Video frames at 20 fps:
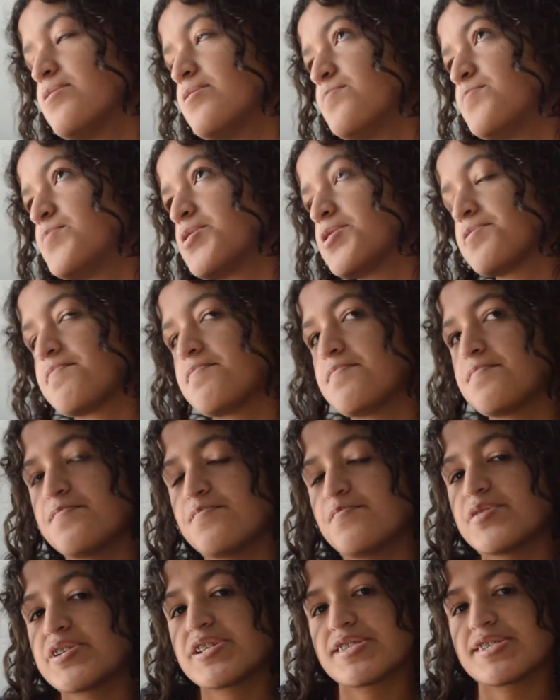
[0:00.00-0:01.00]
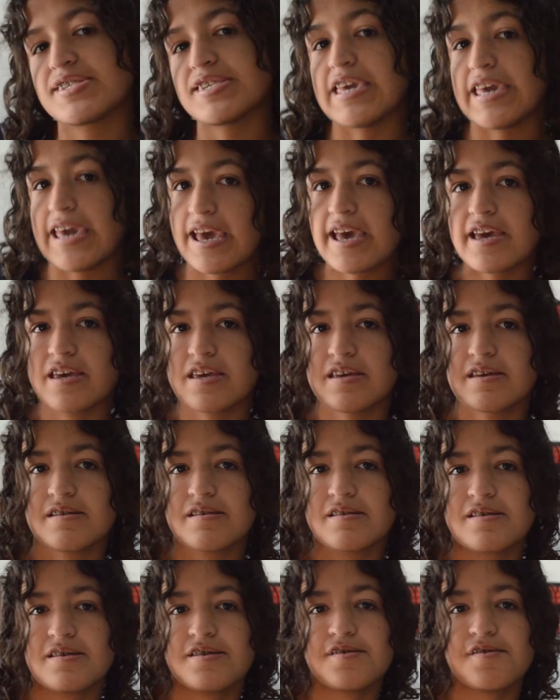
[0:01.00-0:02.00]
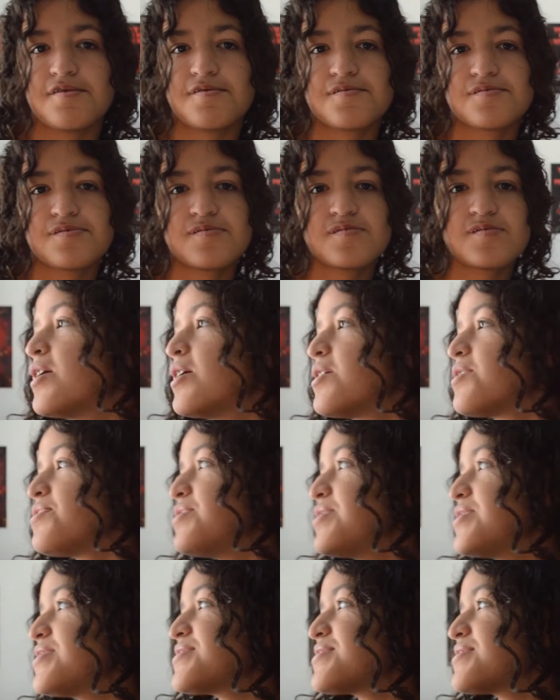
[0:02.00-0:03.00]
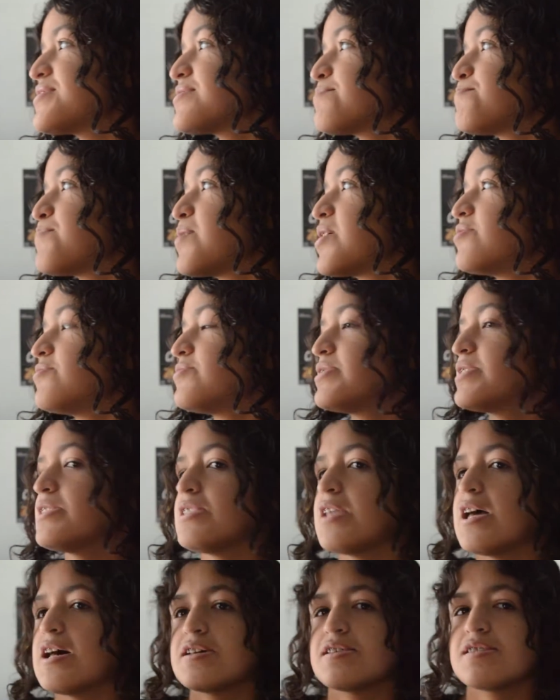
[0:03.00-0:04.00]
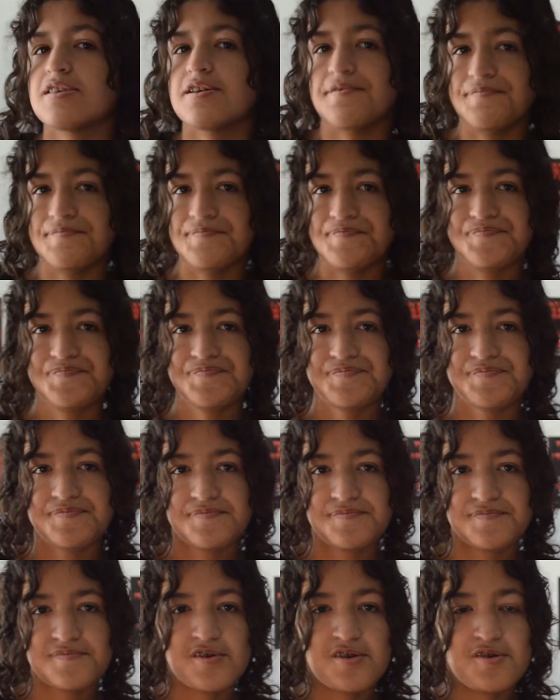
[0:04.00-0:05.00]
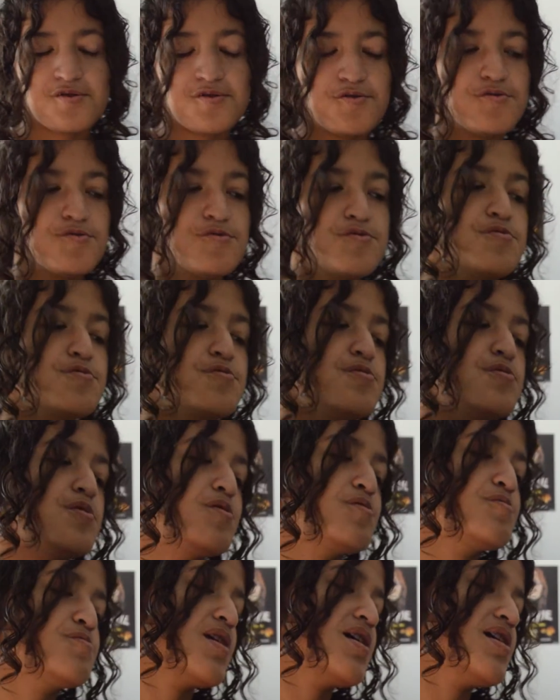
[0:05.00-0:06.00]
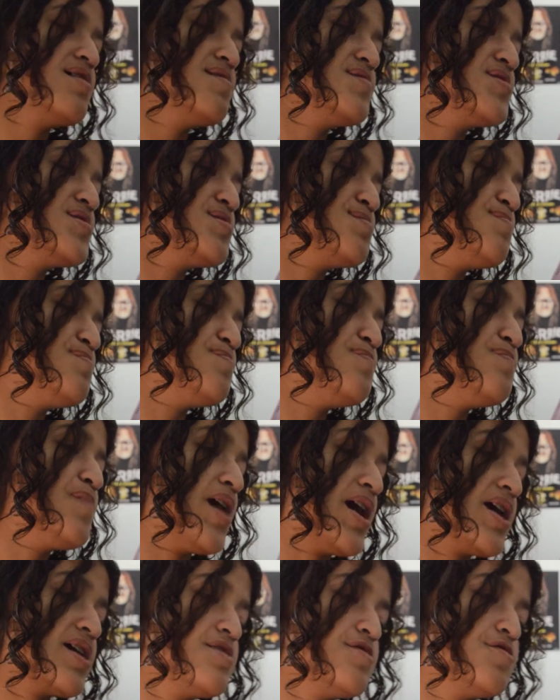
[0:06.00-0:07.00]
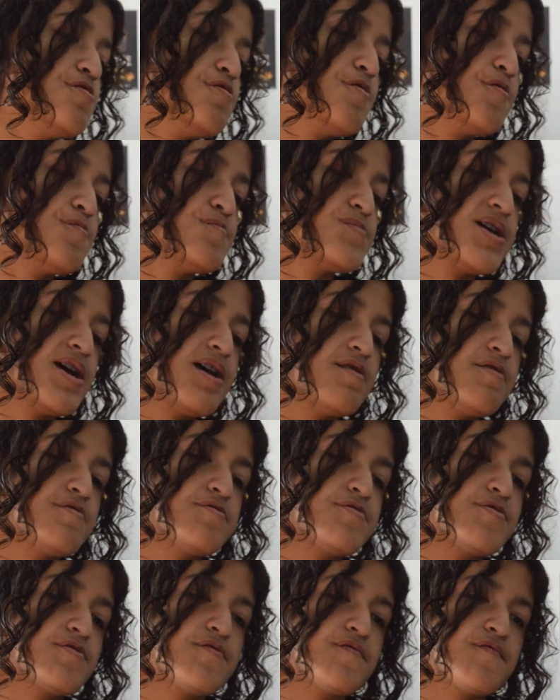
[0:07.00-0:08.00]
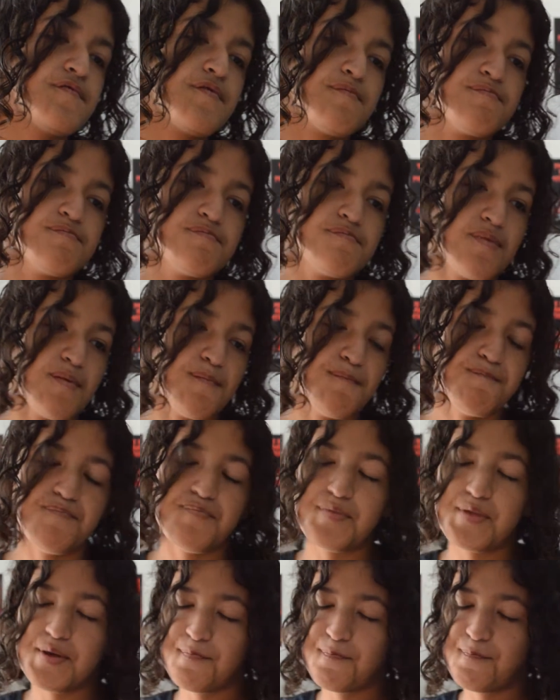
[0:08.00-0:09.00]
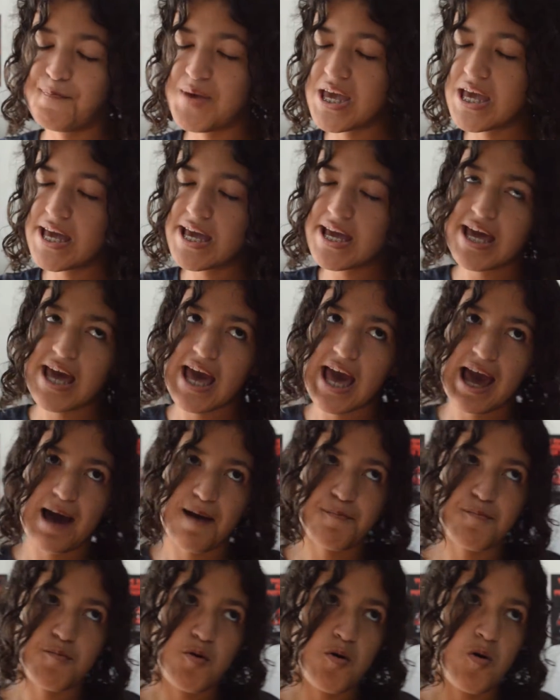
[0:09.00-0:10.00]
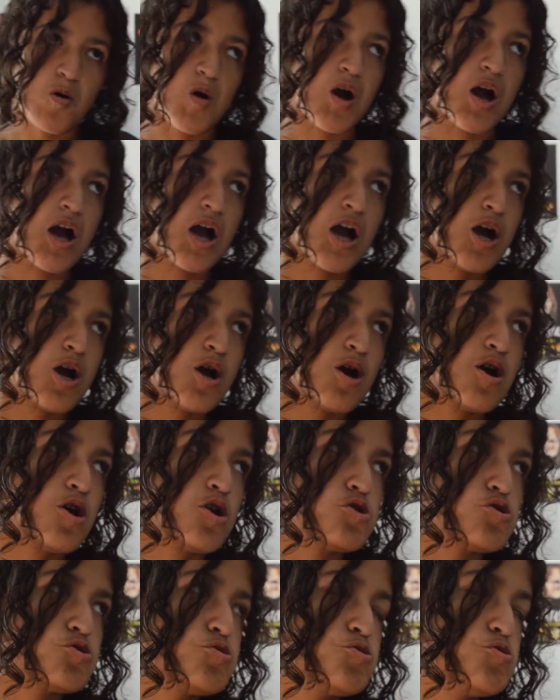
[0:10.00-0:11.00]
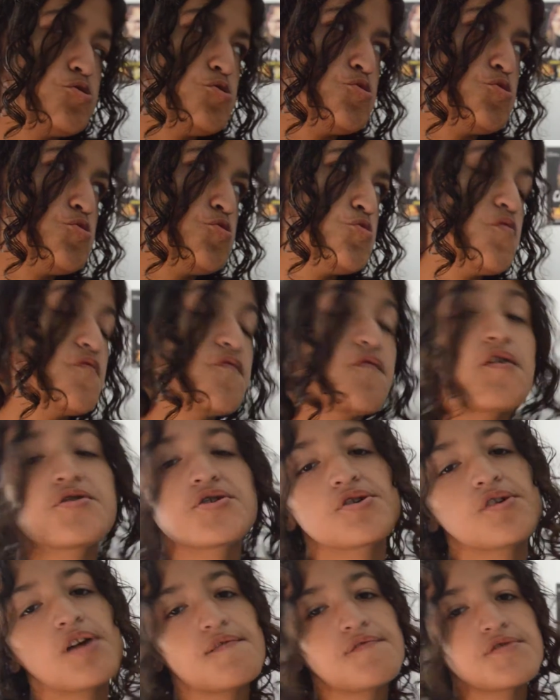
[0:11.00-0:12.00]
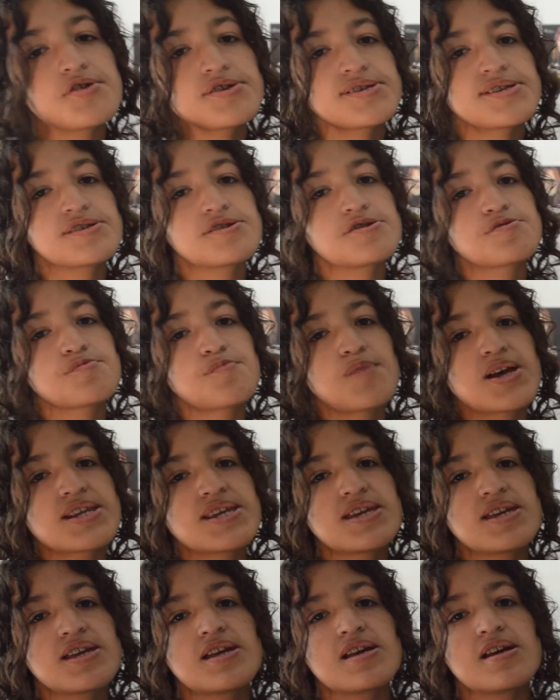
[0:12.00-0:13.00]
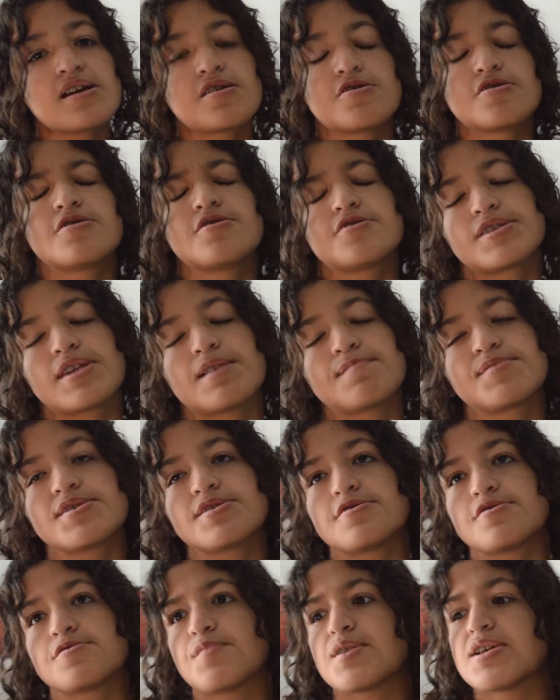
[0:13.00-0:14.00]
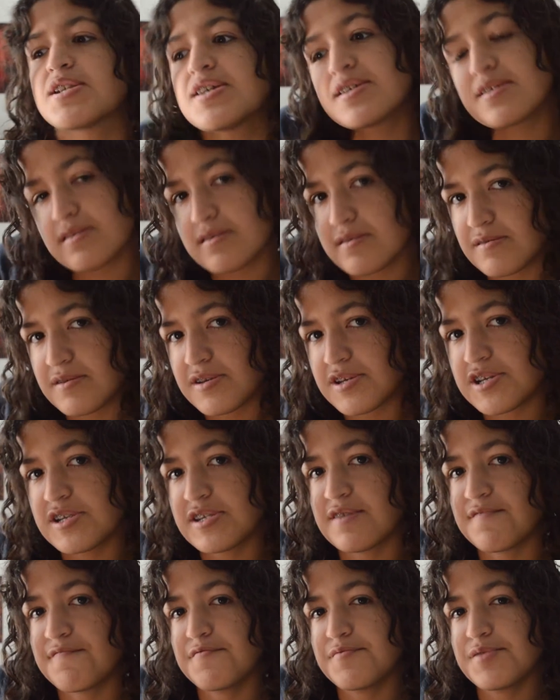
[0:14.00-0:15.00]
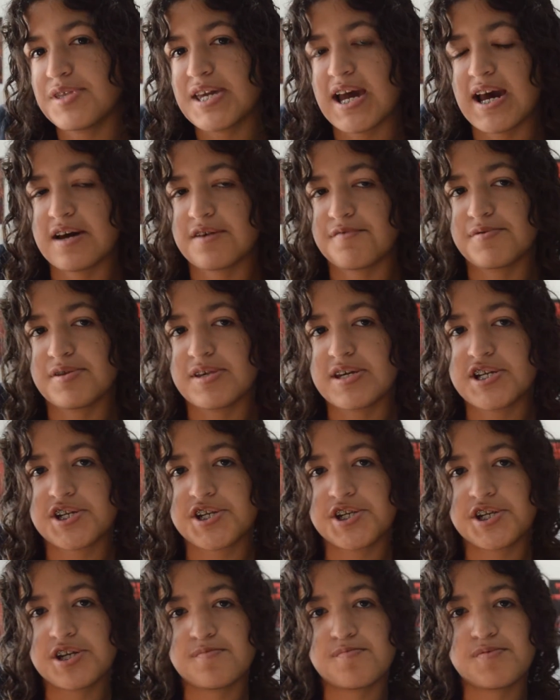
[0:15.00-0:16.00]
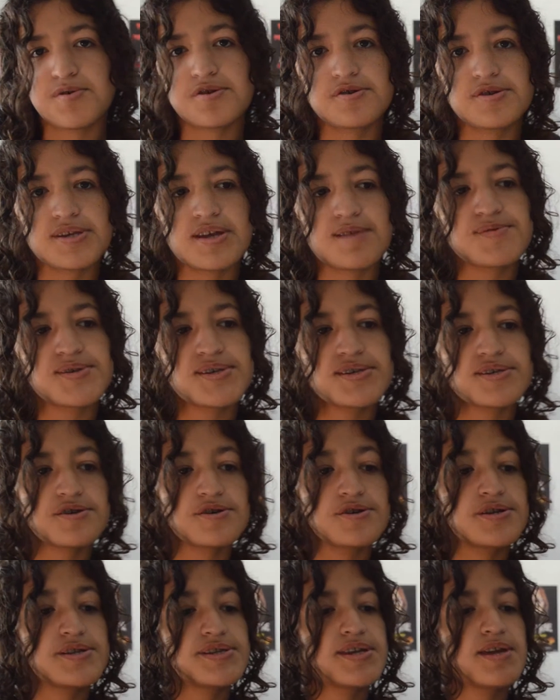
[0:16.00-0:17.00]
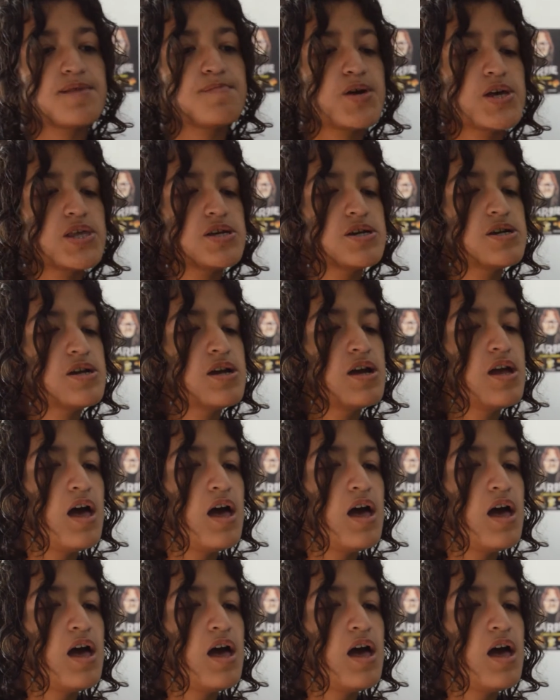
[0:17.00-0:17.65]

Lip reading: But it's gay, you know. This is about Delilah, who arrives back in her hometown from the Big Apple to photograph her sister's wedding, or her stepsister's wedding. She's never really had a relationship with her stepsister and stepmother,